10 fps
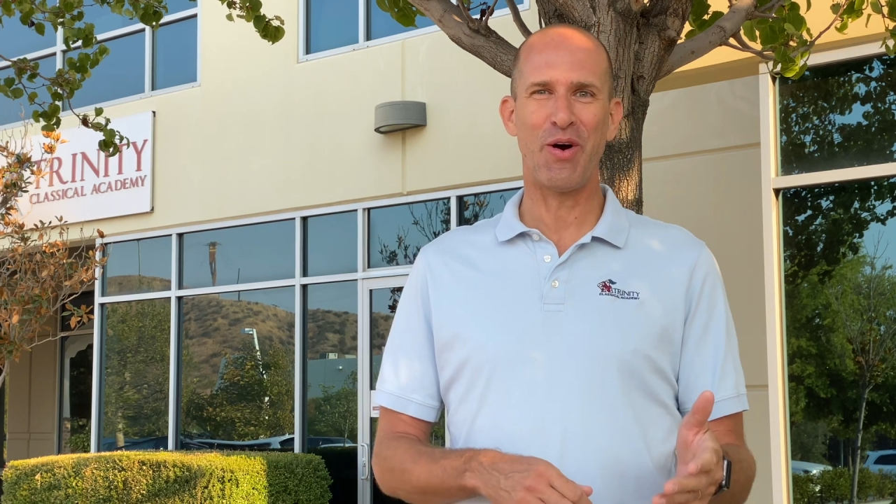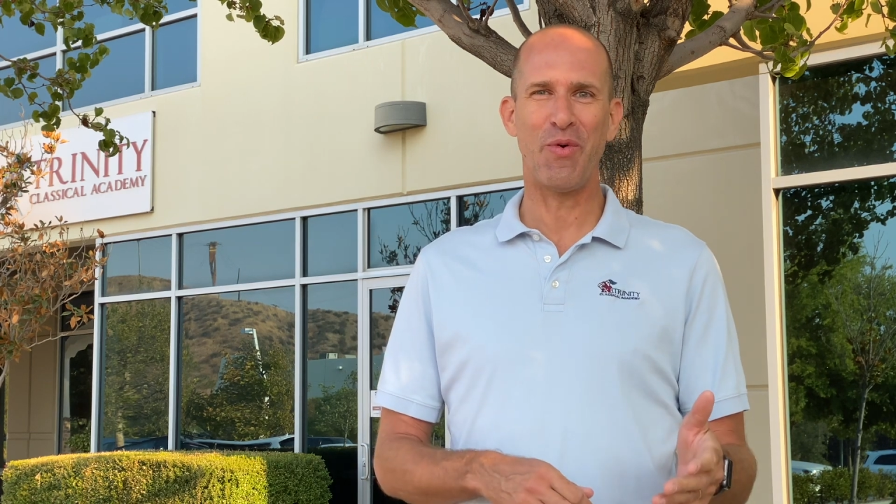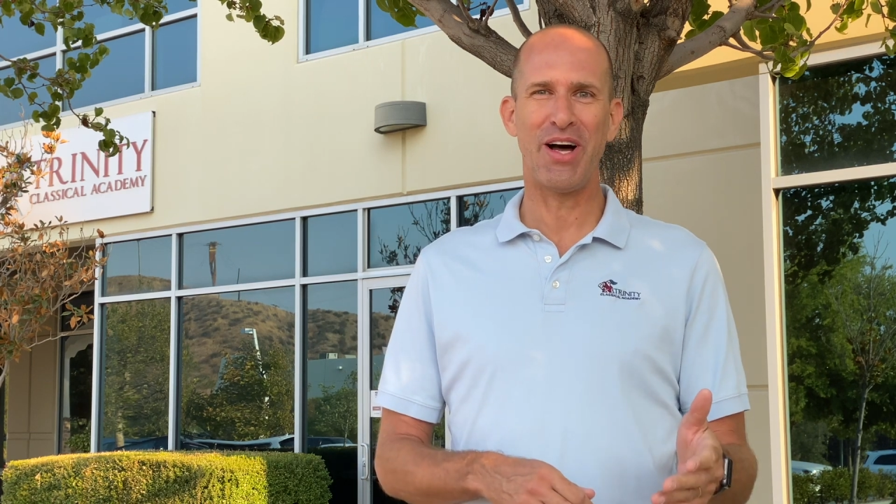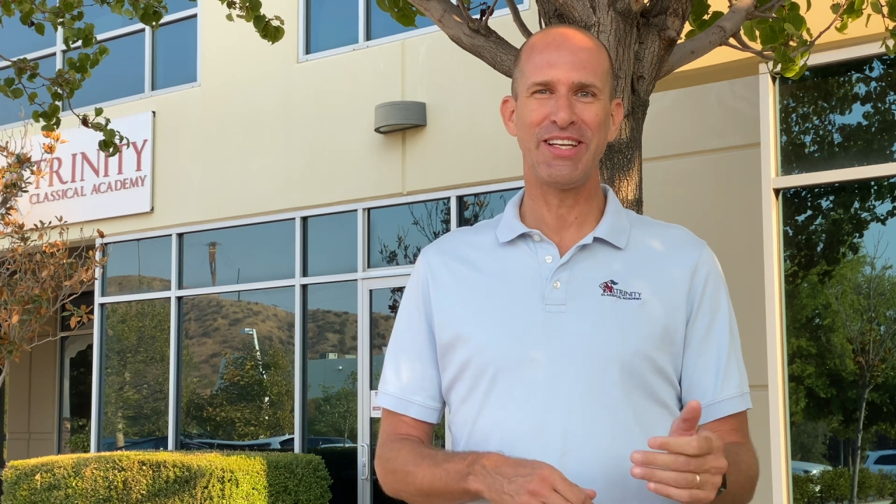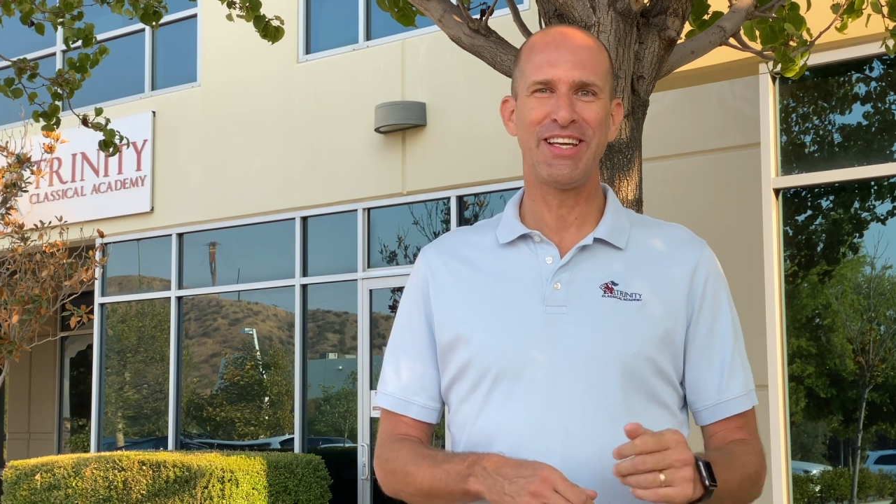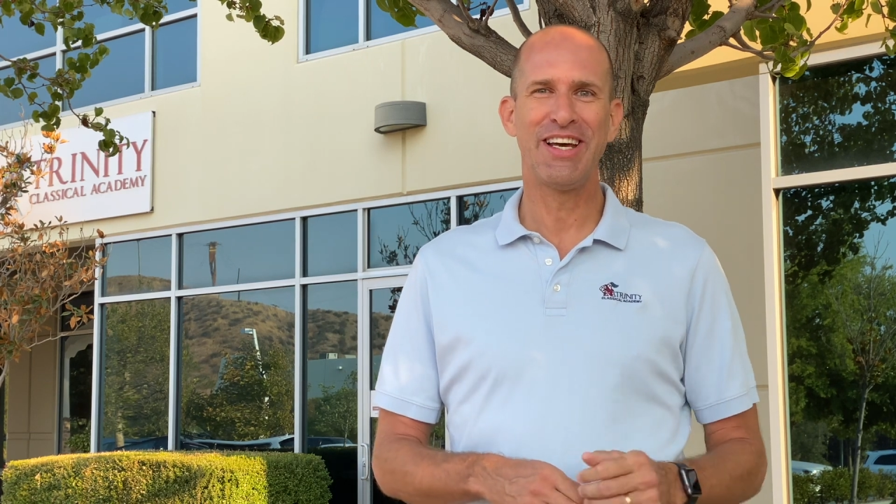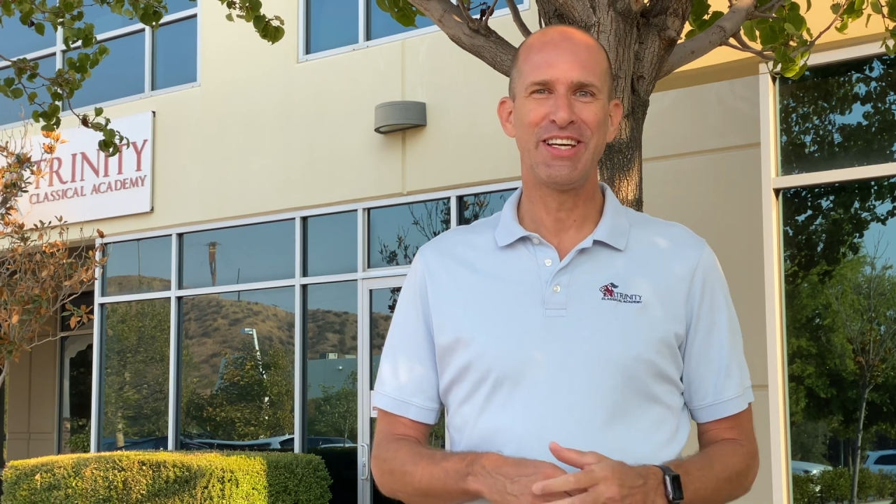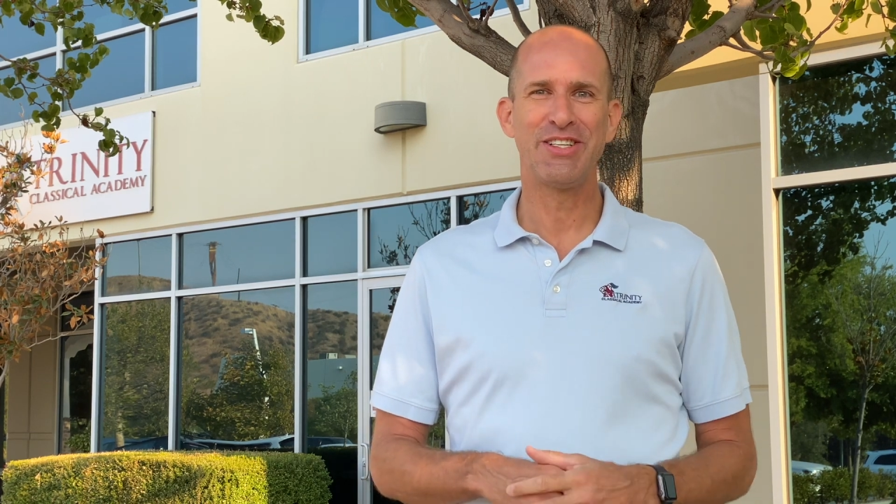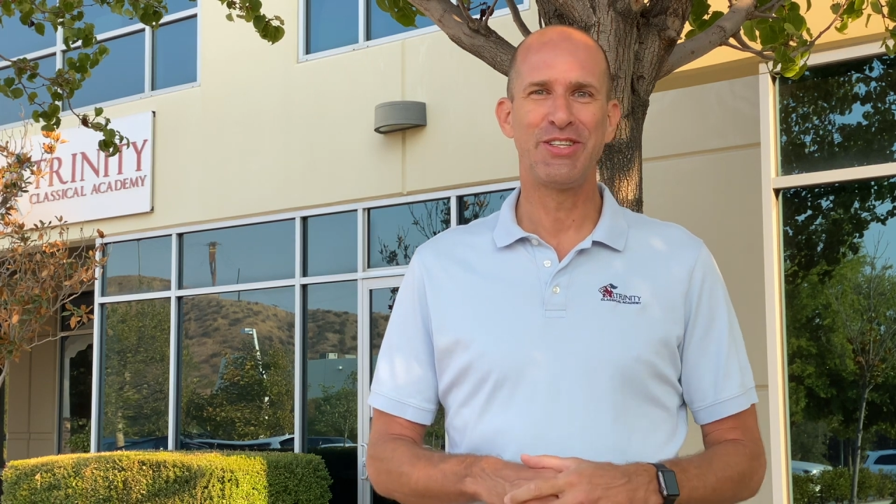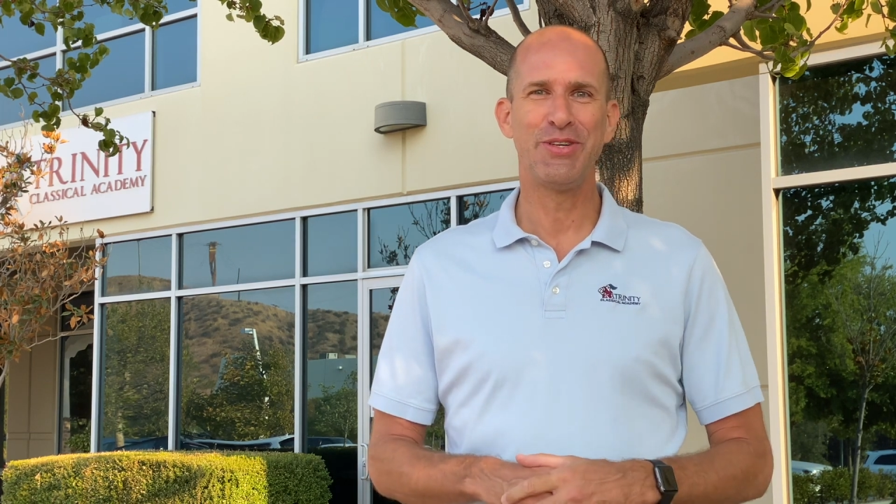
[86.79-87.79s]
One,
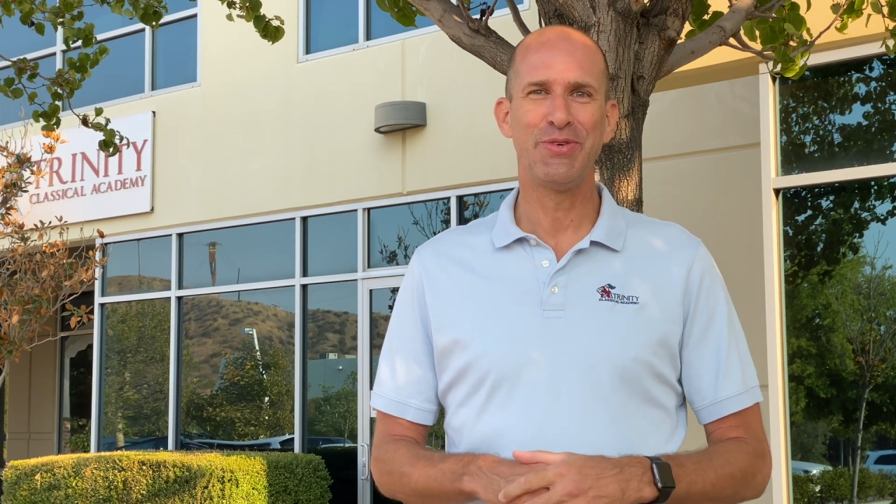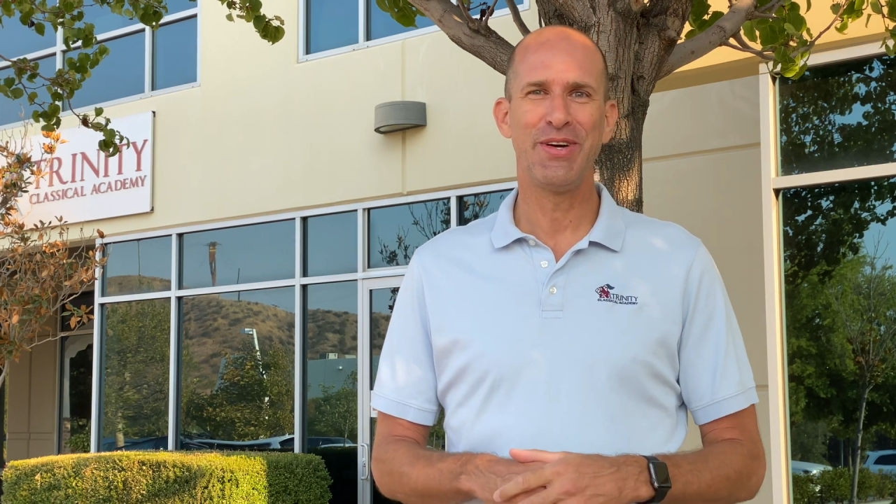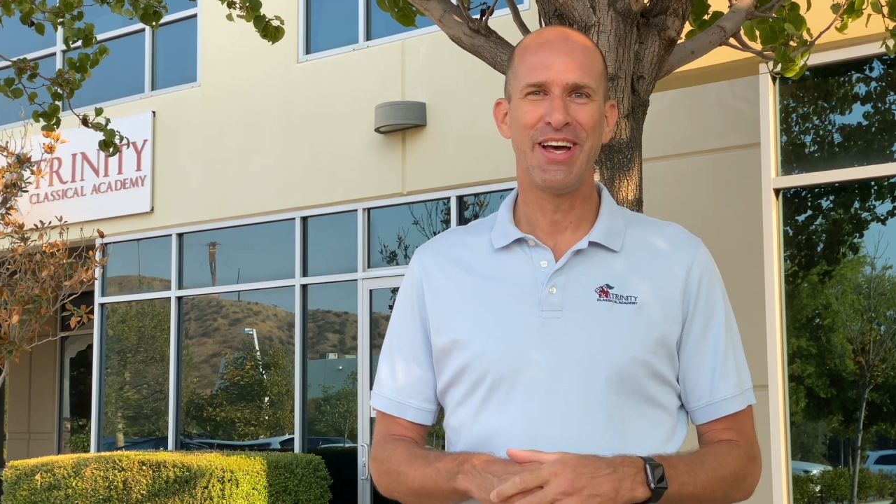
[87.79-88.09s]
two,